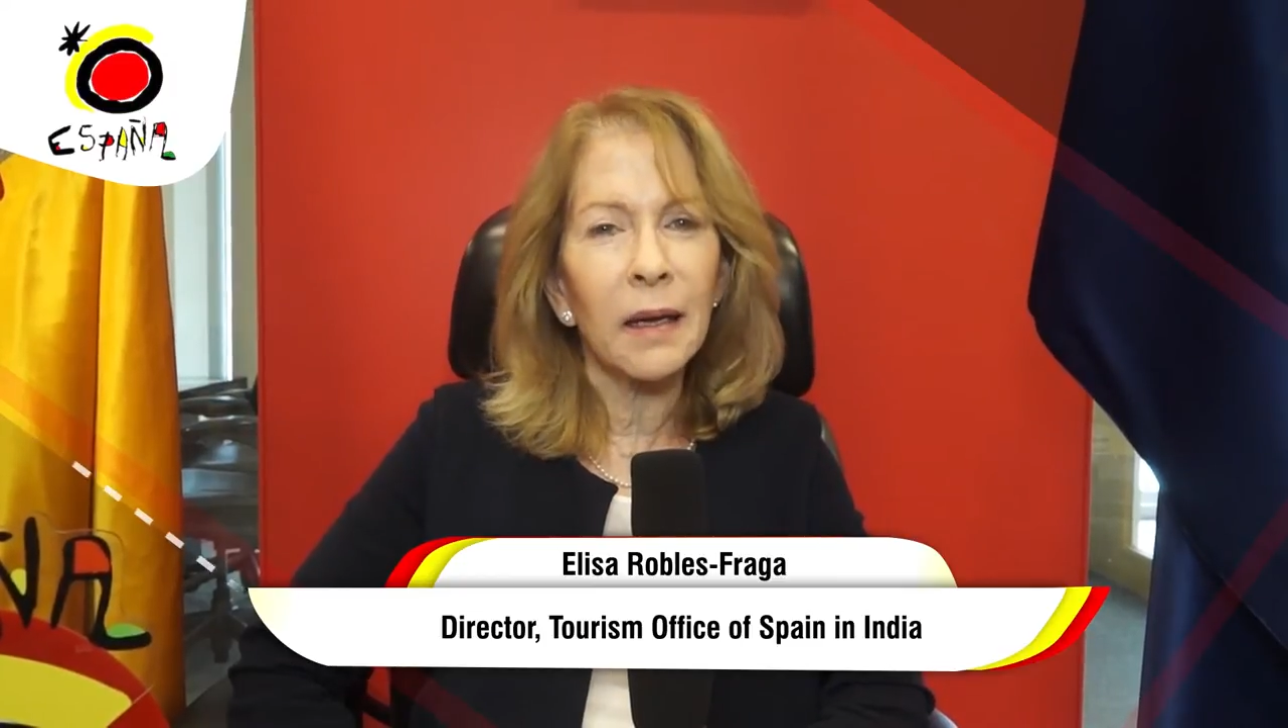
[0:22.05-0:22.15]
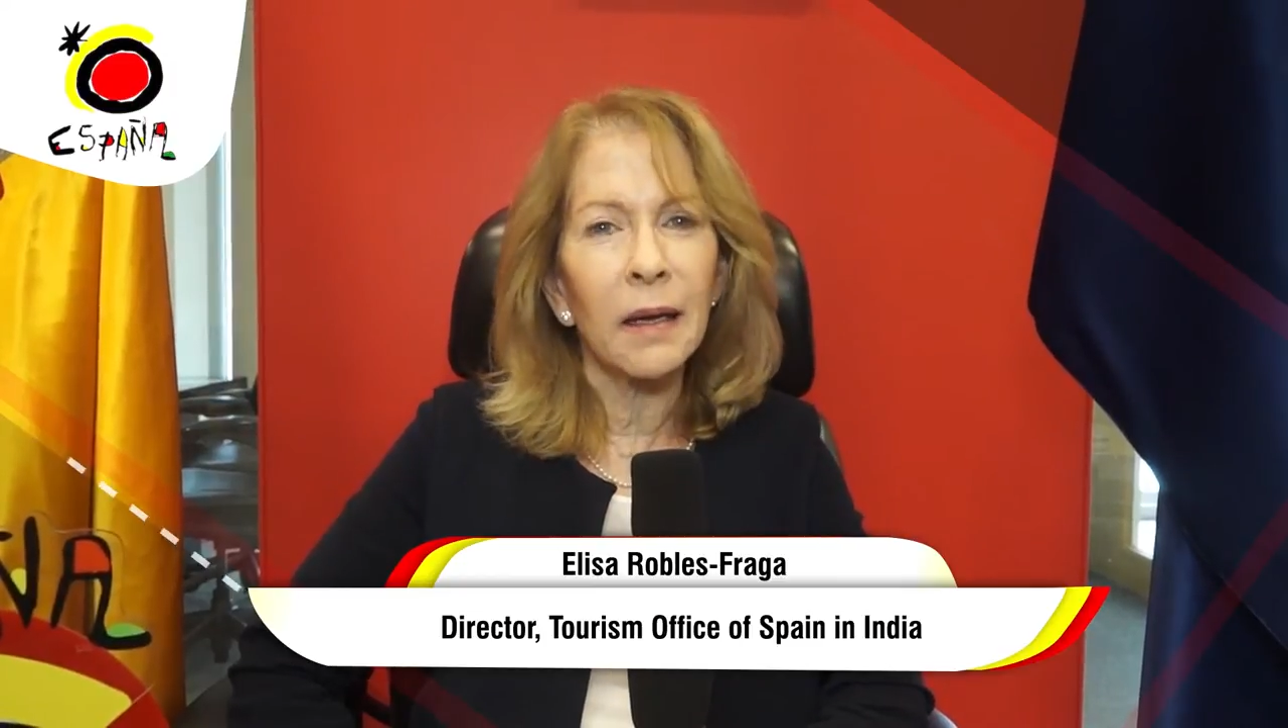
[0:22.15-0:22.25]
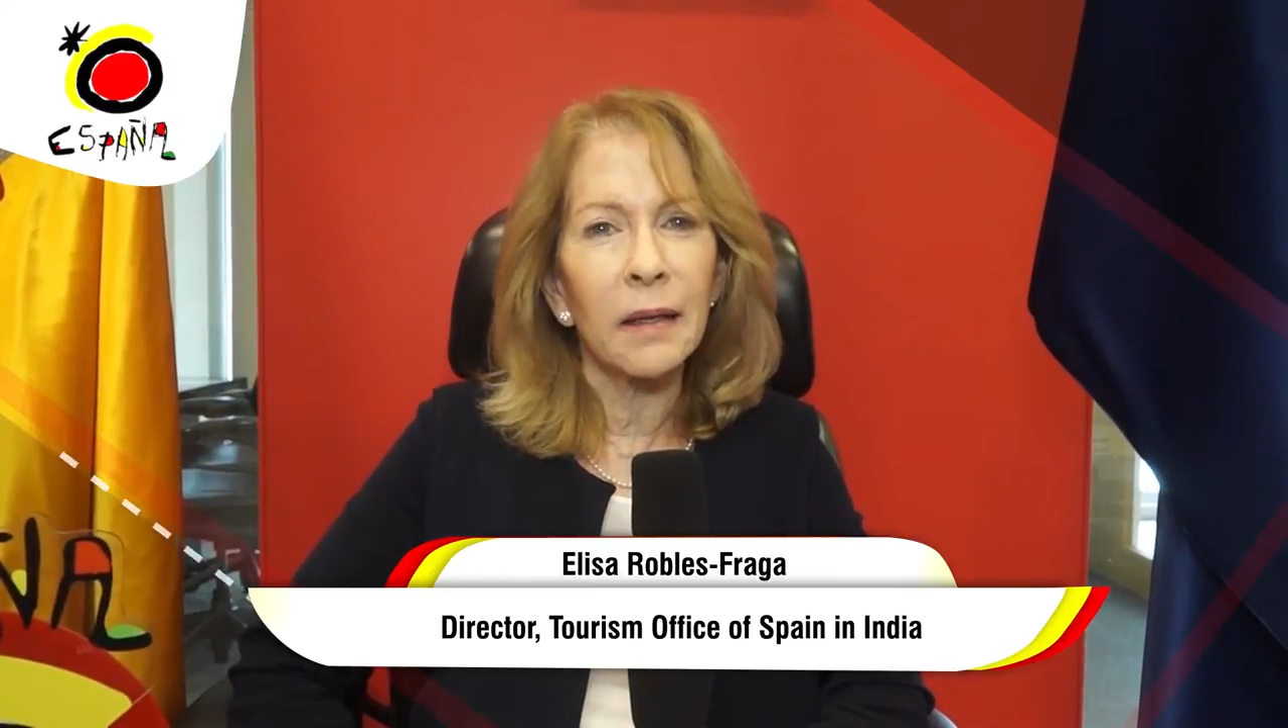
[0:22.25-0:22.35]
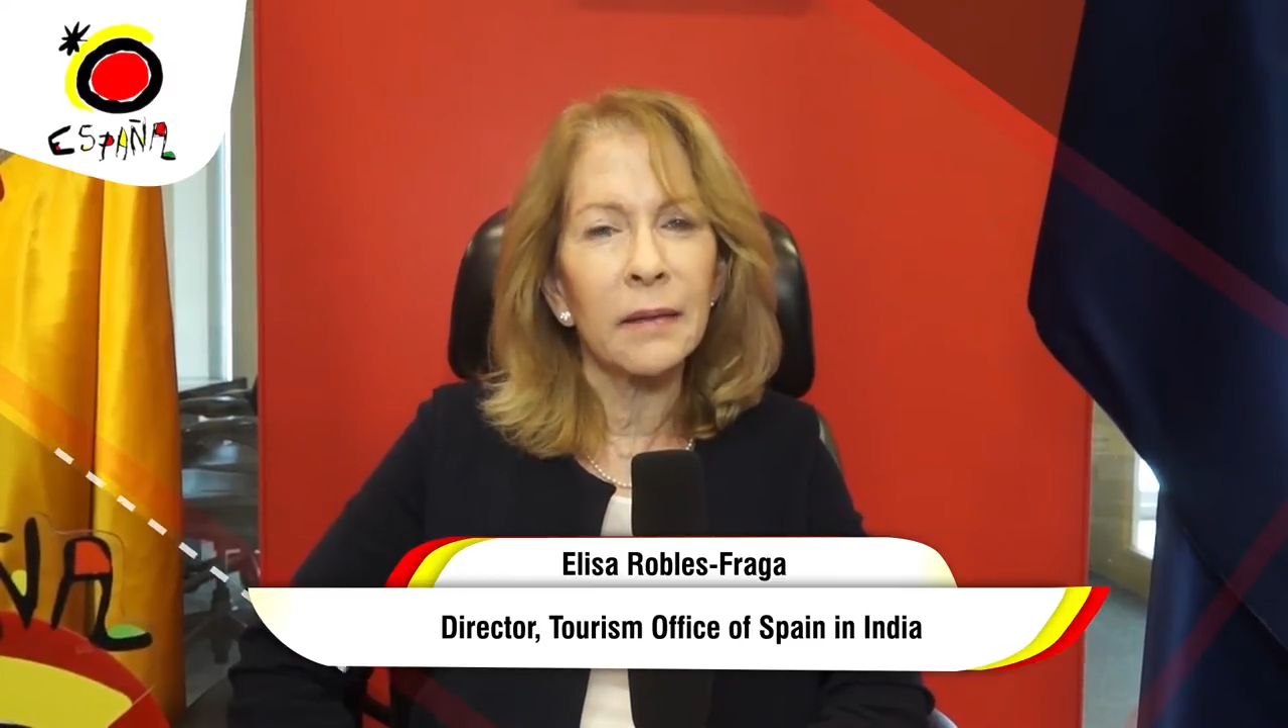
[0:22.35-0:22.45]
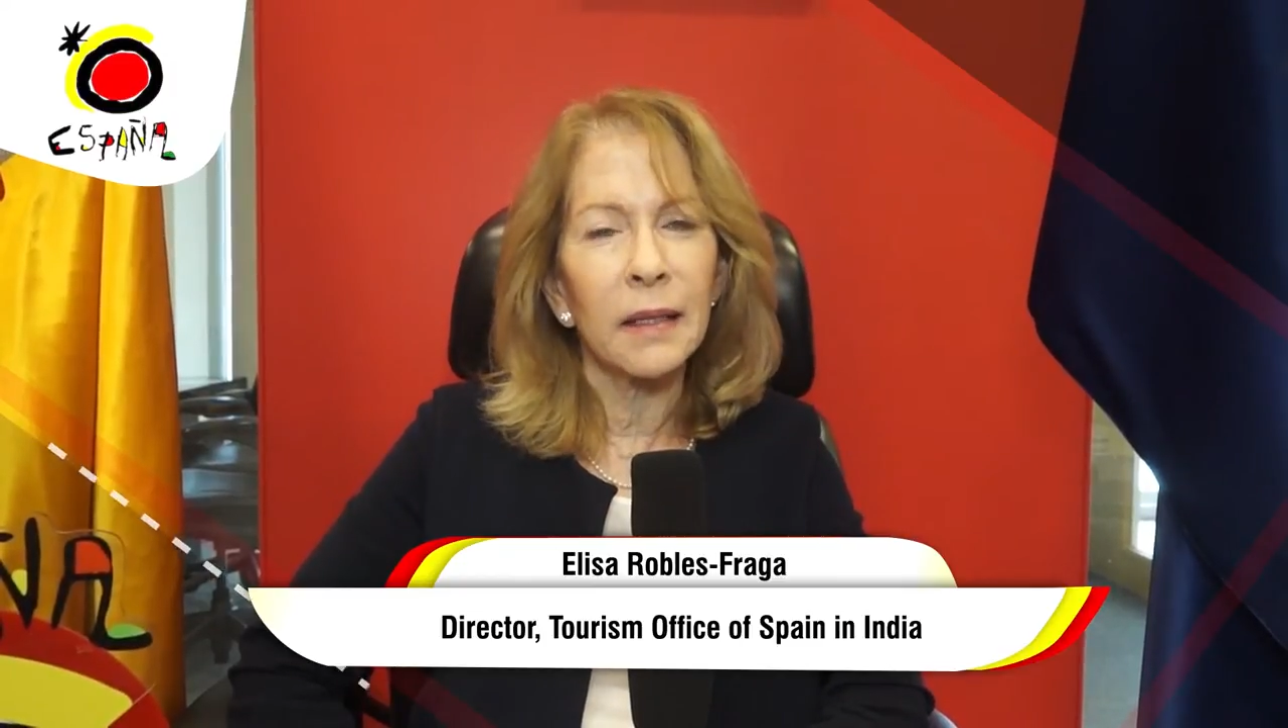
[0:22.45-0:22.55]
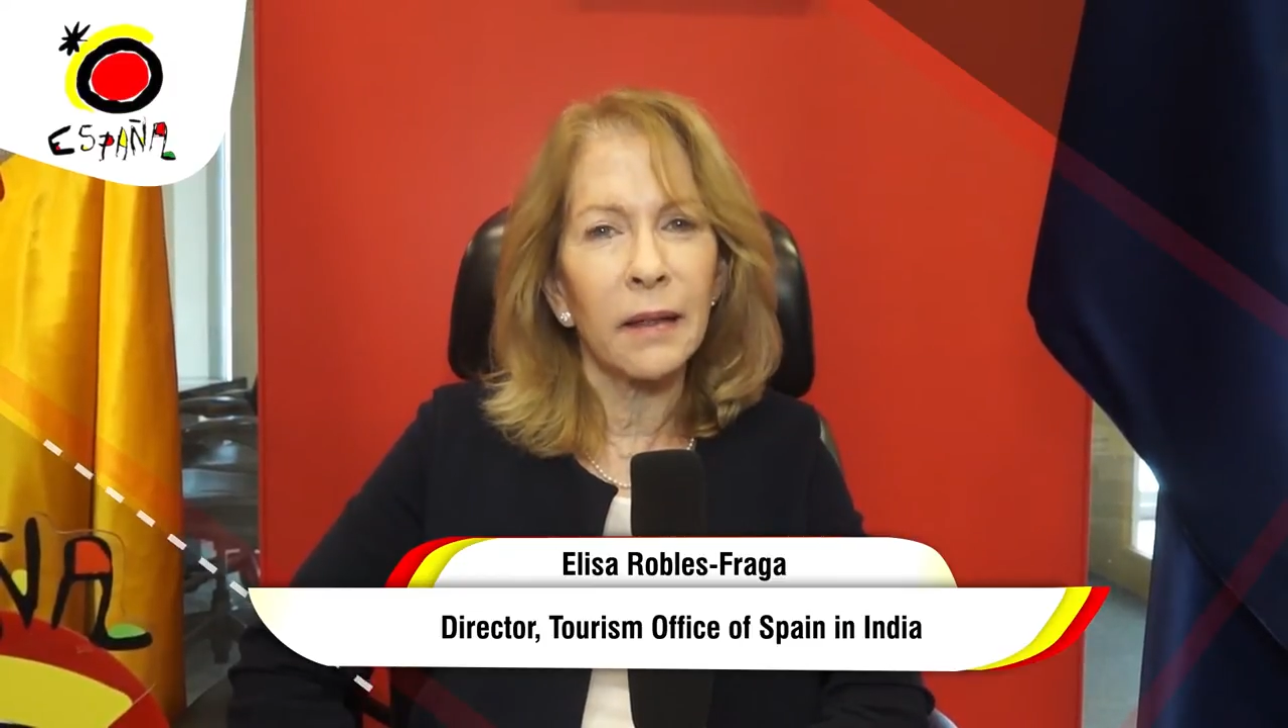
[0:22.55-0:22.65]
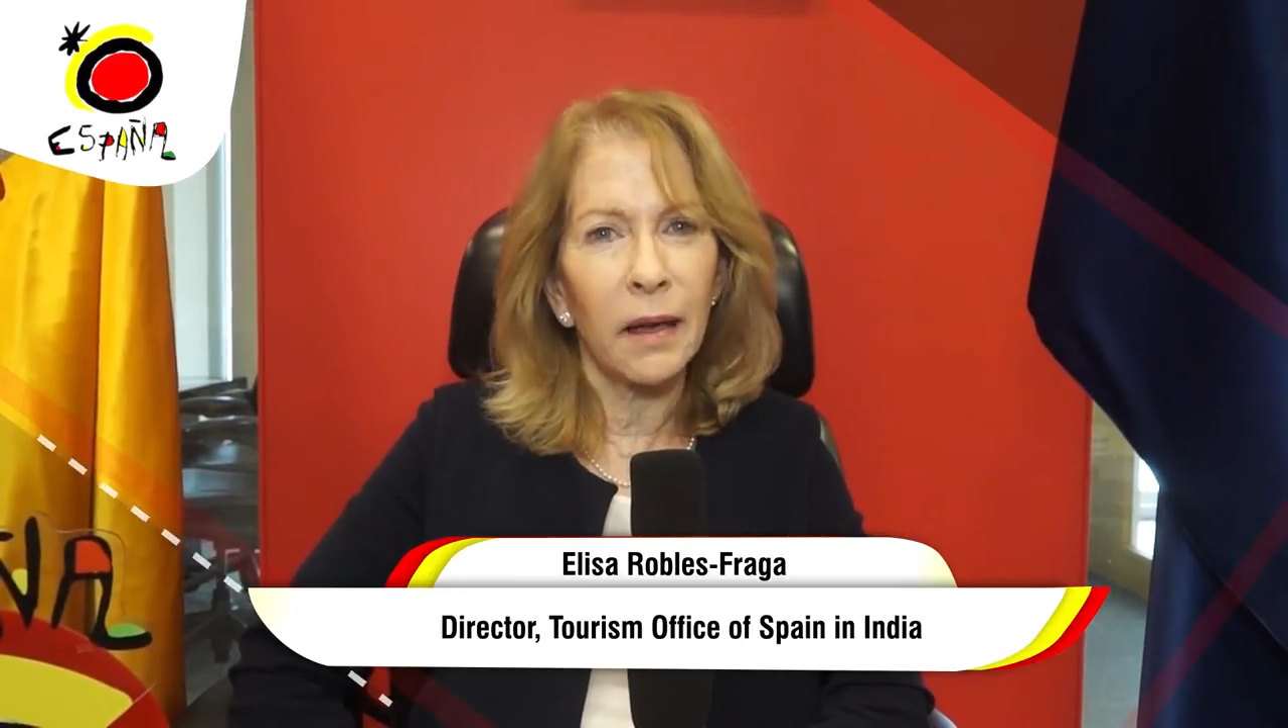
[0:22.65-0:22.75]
and the